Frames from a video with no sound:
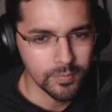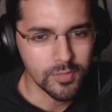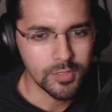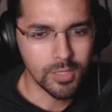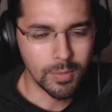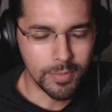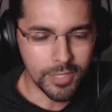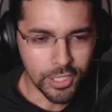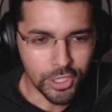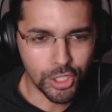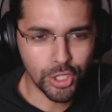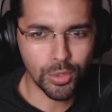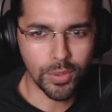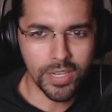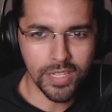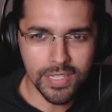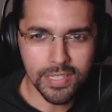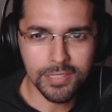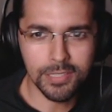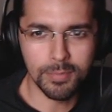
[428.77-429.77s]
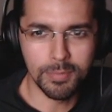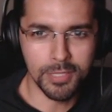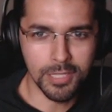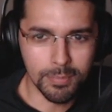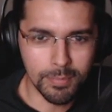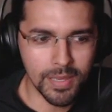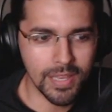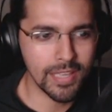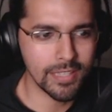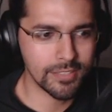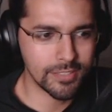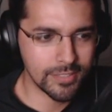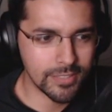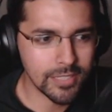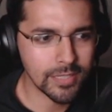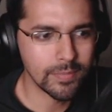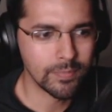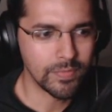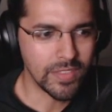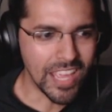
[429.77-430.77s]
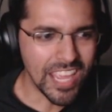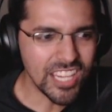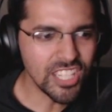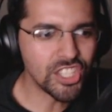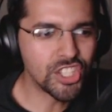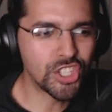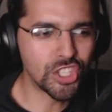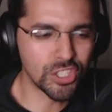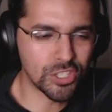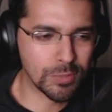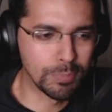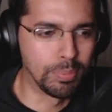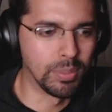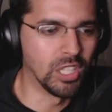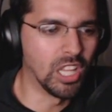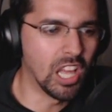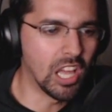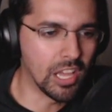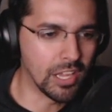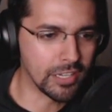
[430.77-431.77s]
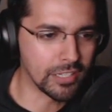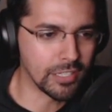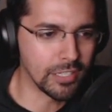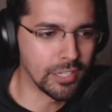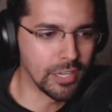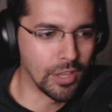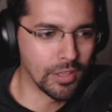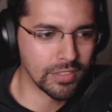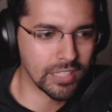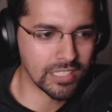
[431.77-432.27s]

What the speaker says: Somebody training to be the best. Anxious blood, you know?